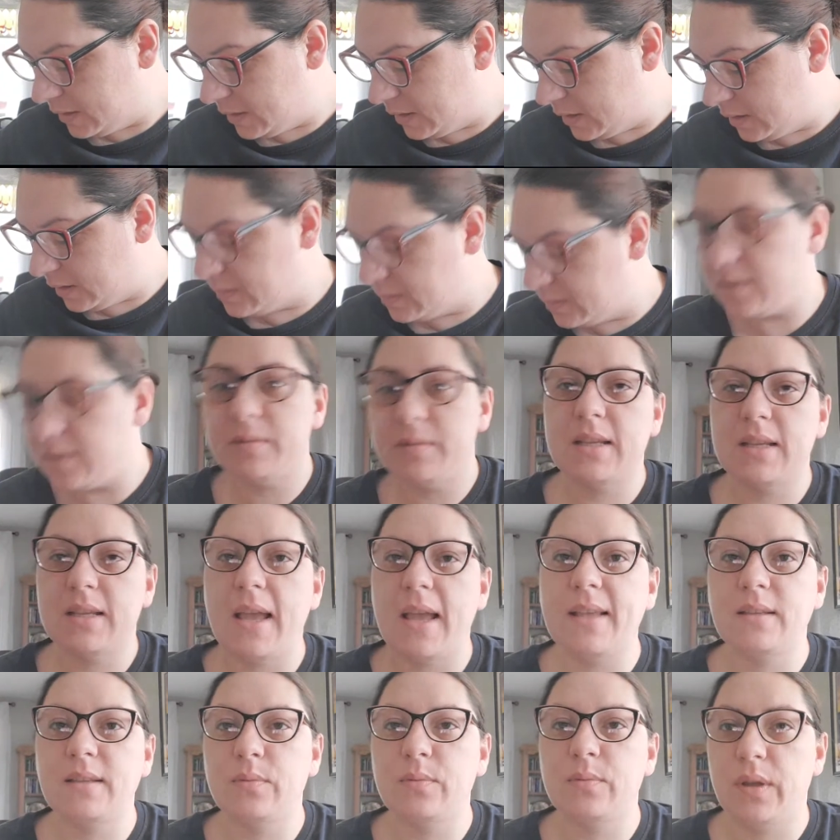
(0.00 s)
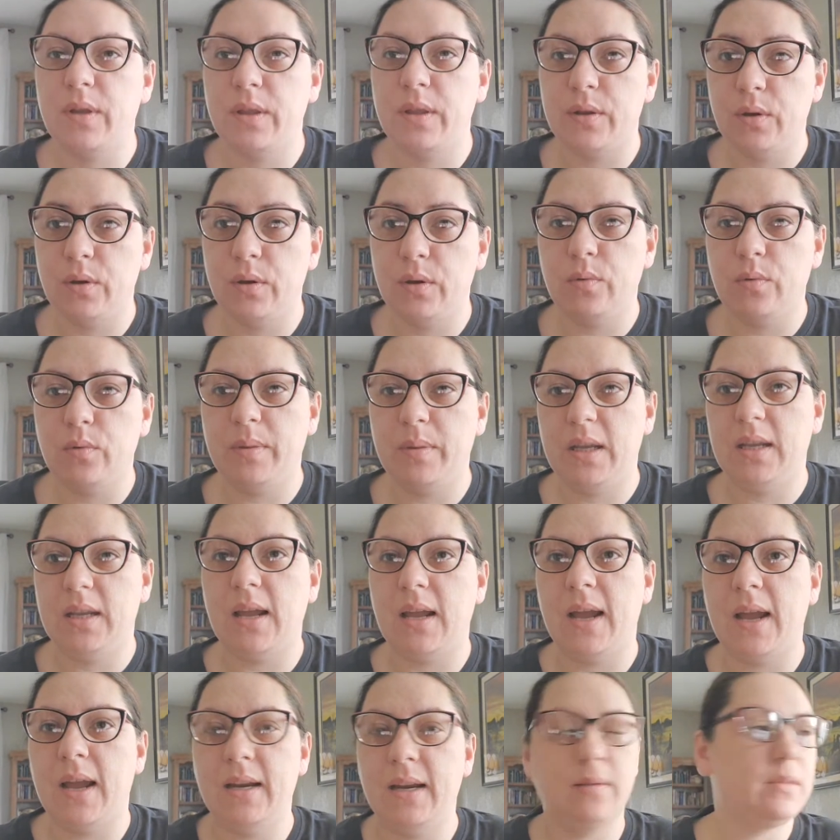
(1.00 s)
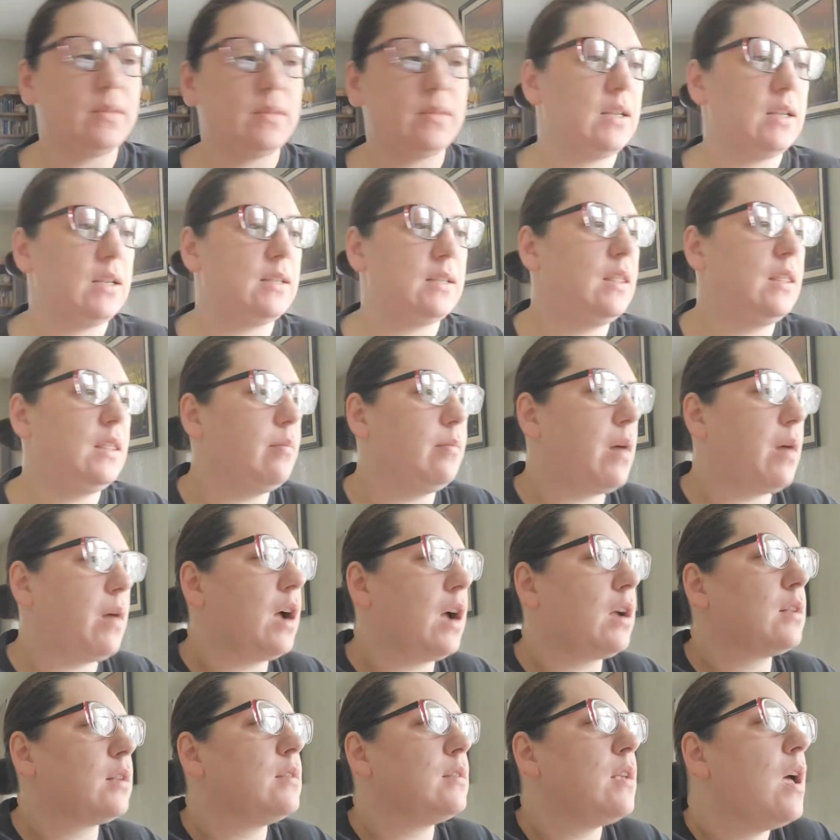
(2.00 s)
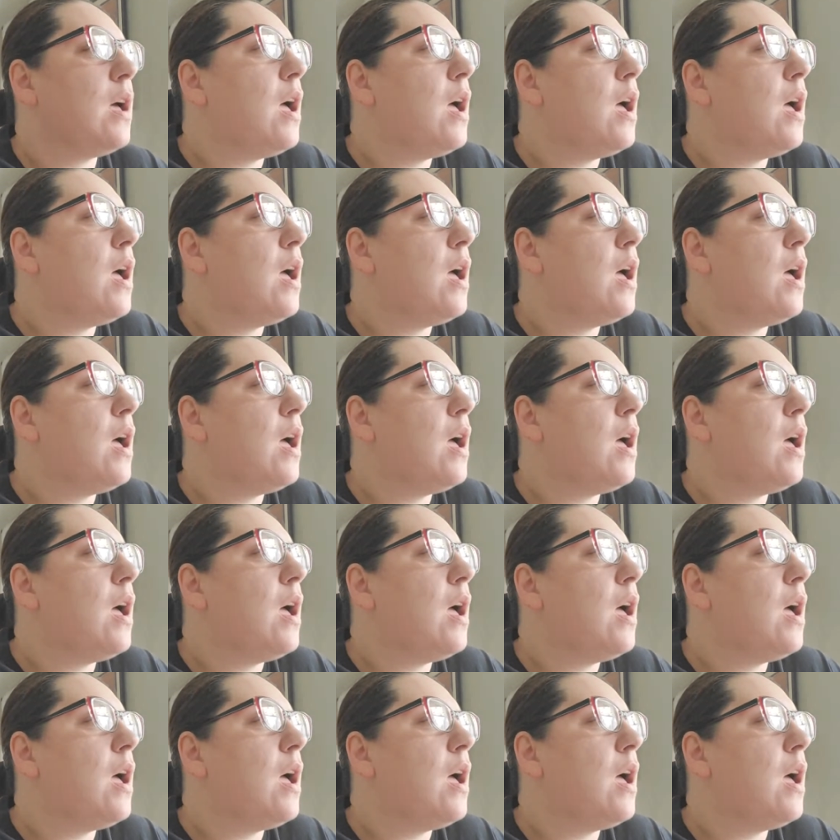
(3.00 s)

is obsessed with new bead items. He's in the box.